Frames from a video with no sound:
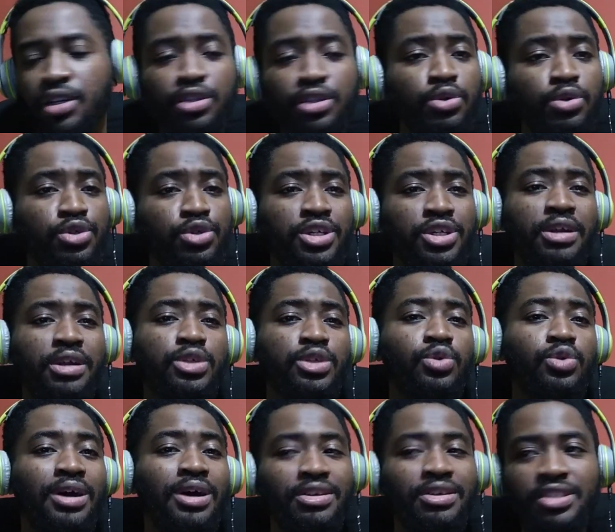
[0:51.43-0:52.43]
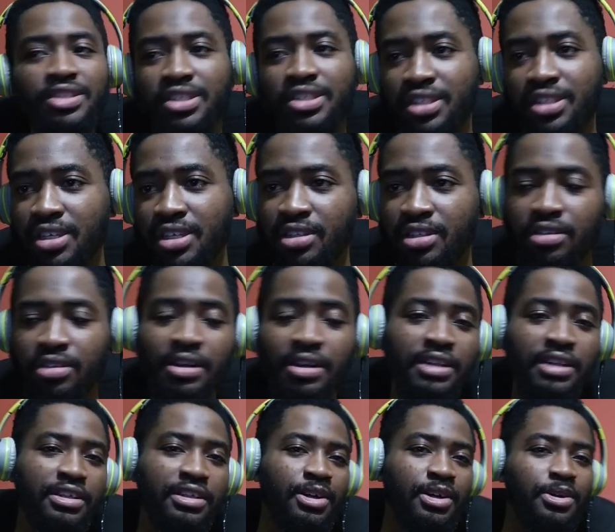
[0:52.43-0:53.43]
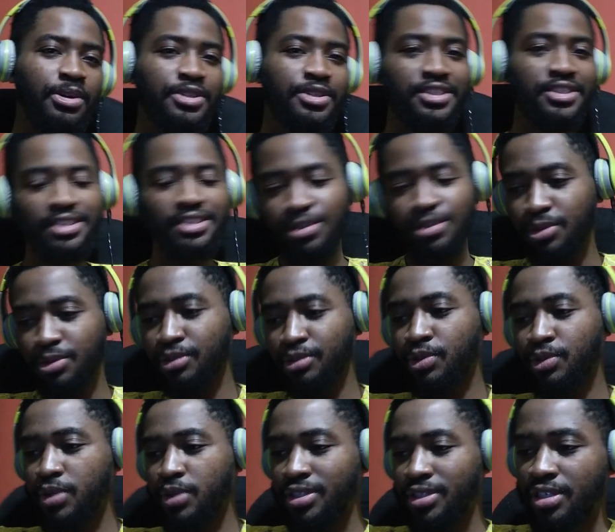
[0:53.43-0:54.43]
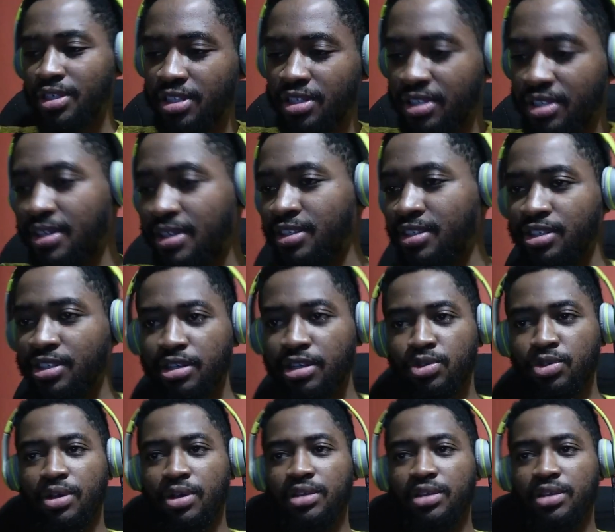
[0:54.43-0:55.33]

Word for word: Yo, shout out to R16, right? R16 requested this guy. Shout out to